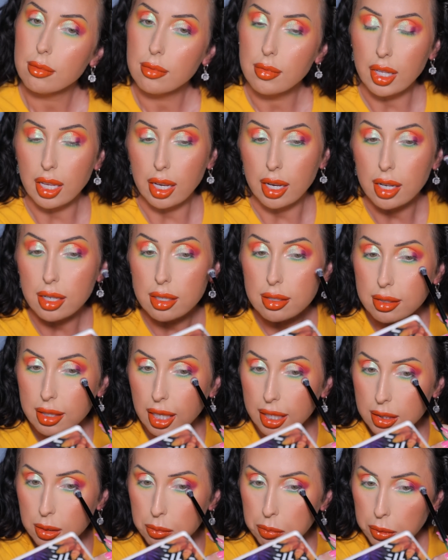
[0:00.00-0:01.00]
Yeah,
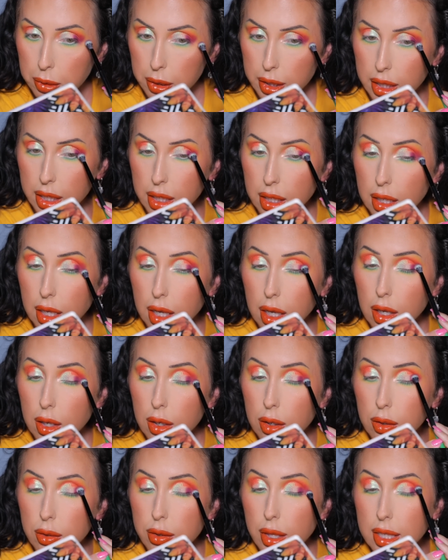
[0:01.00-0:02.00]
that's pretty.
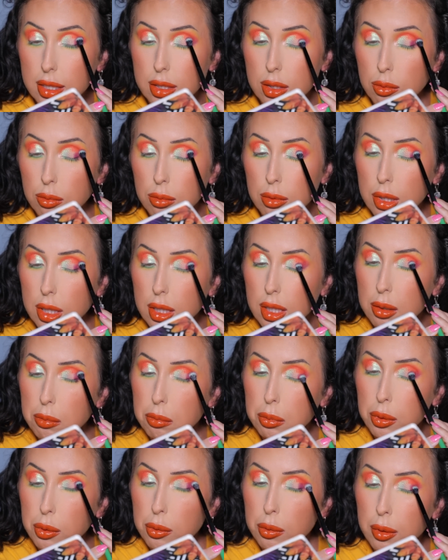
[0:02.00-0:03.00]
Oh, that's really
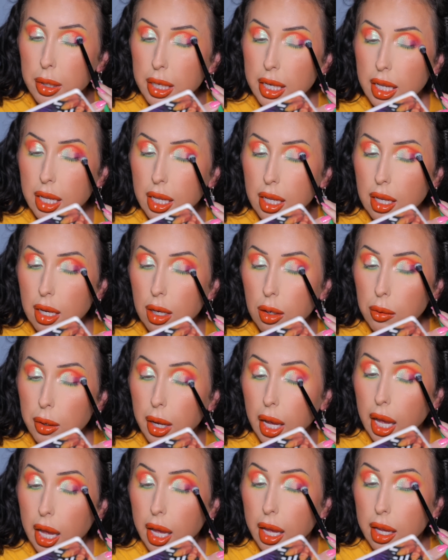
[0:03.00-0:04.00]
pretty.
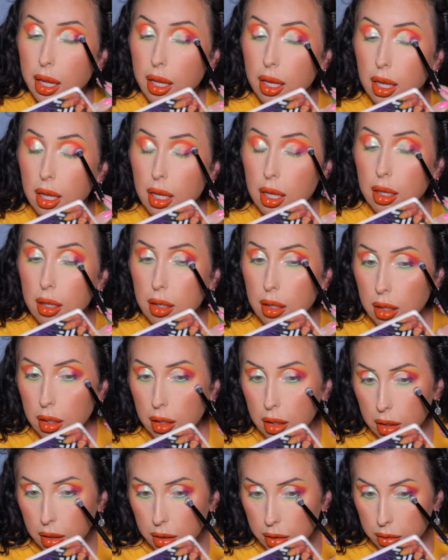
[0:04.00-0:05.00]
Okay.
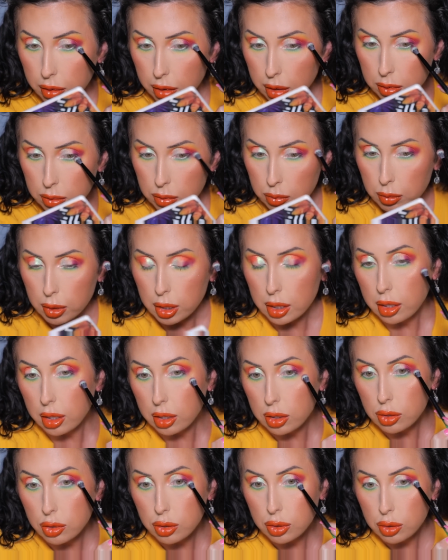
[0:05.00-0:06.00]
Those work
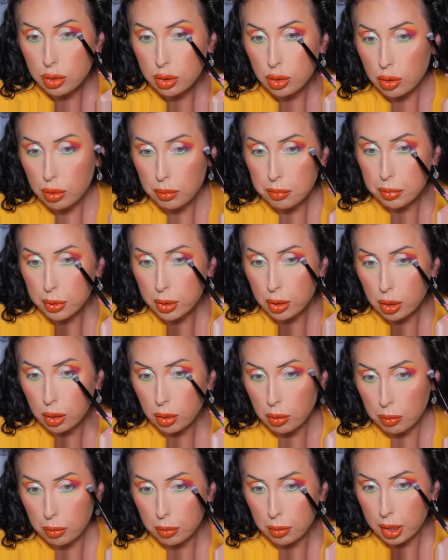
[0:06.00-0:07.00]

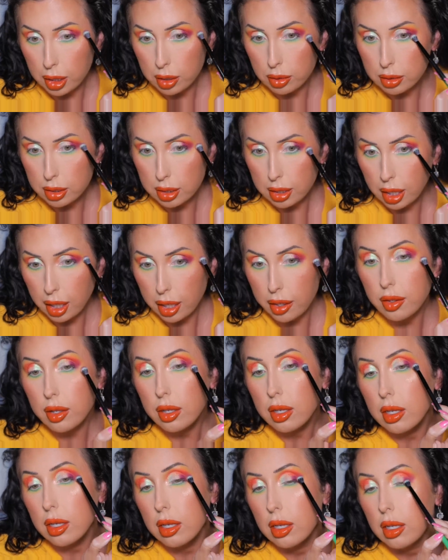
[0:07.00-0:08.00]
super well
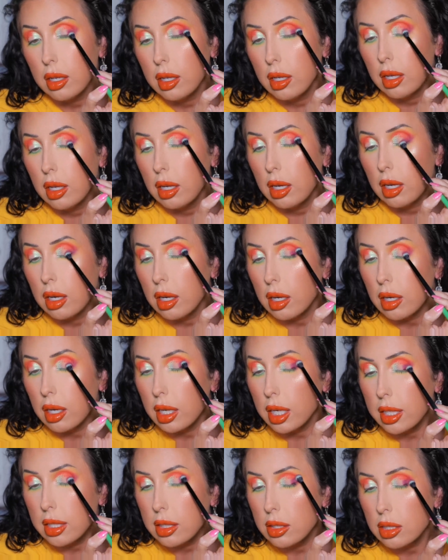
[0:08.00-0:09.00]
together. All
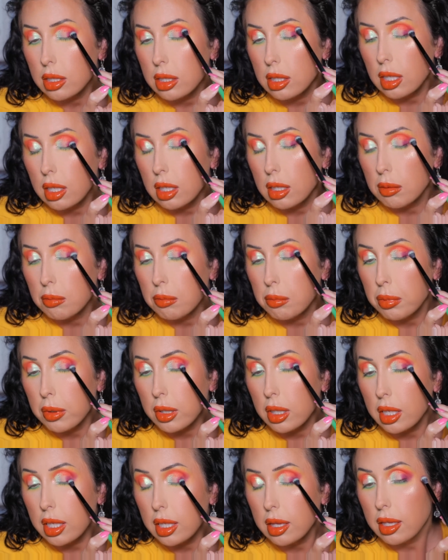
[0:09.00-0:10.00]
right, just gonna
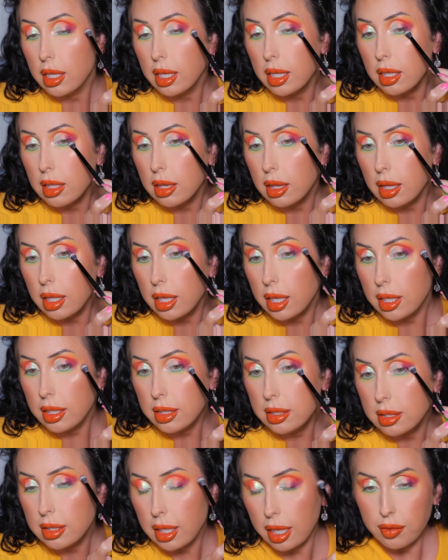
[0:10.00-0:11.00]
blend like
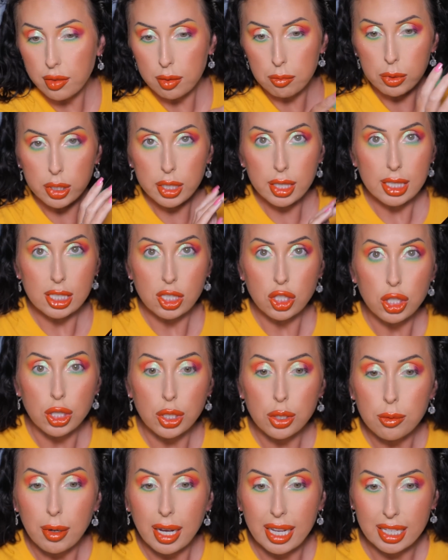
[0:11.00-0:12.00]
this. And then we're gonna
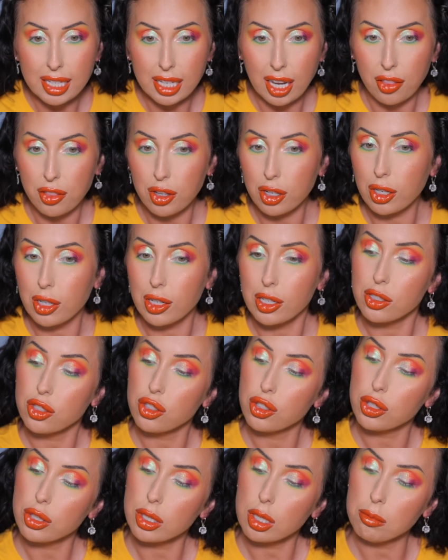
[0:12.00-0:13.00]
do another
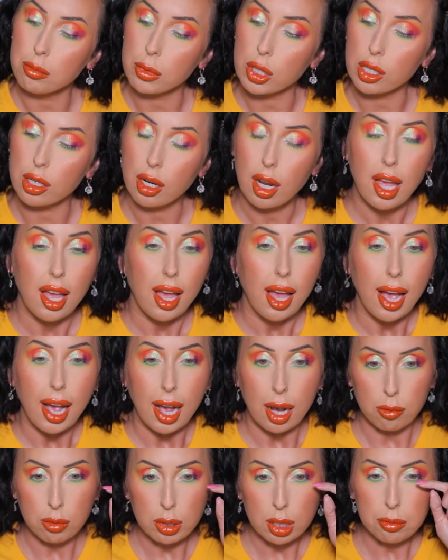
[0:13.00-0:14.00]
shimmer.
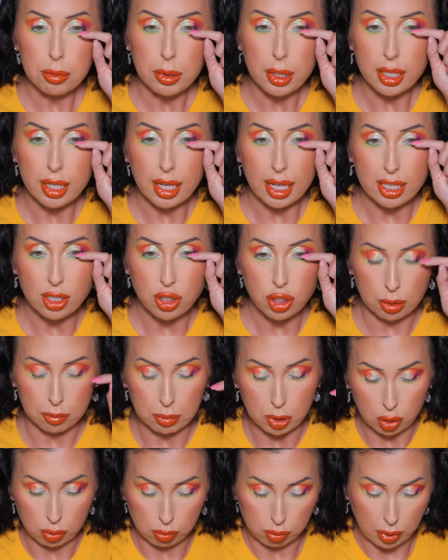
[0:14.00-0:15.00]
I wanna put a
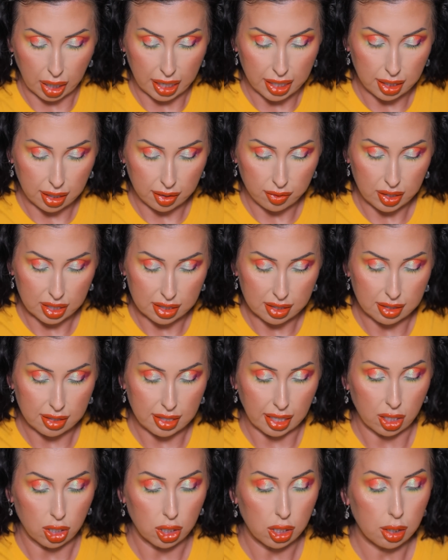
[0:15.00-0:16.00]
shimmer right in the
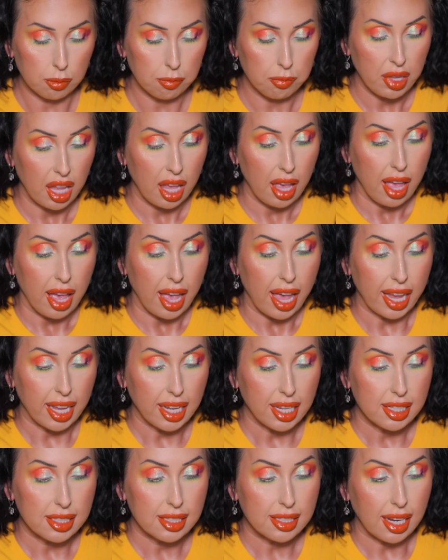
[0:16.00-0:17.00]
center.
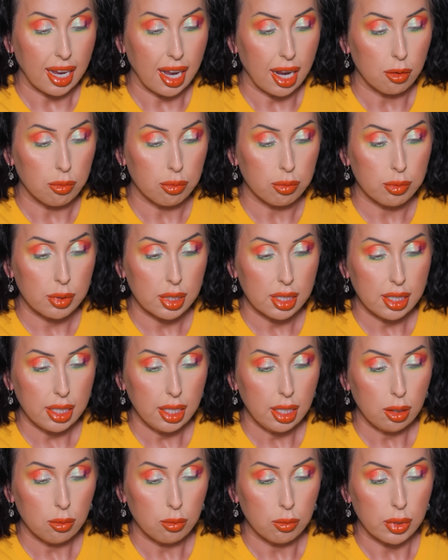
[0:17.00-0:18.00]
And I
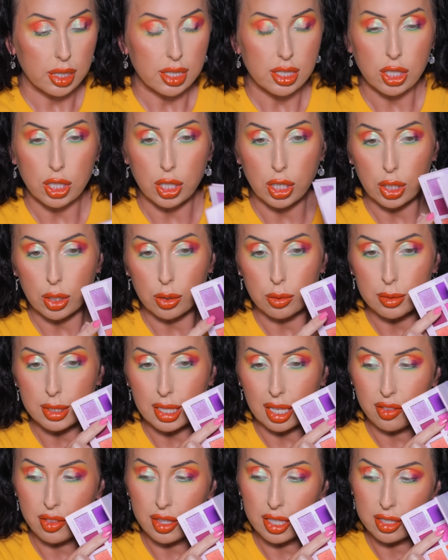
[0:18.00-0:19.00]
really want to use
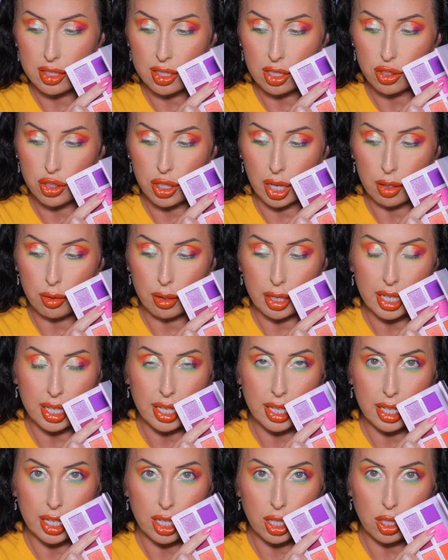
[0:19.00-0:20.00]
this shade right
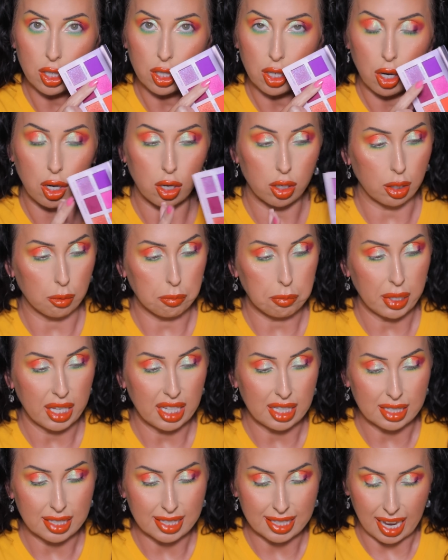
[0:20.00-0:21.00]
here called
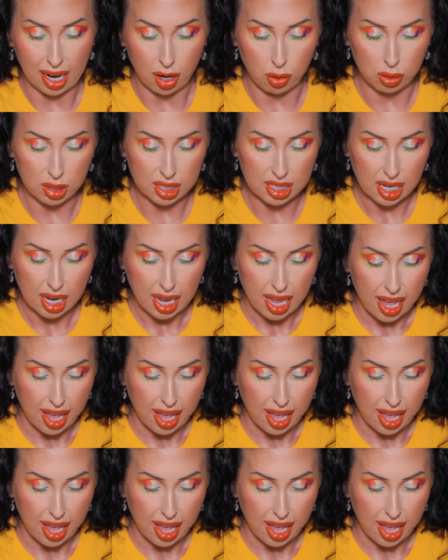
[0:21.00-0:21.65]
Peace Out.